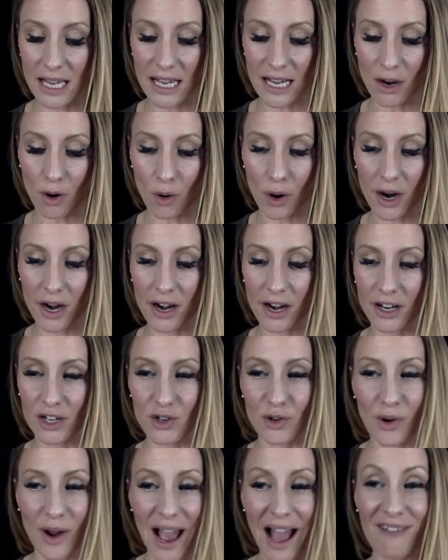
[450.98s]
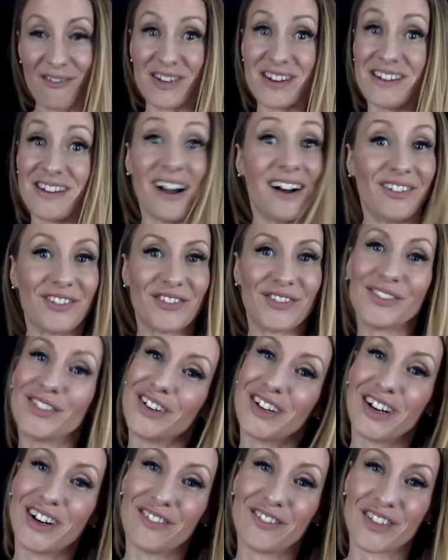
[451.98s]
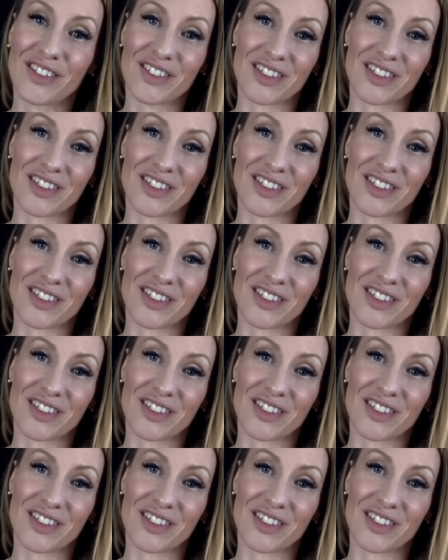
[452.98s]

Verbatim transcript: Or you don't have enough of the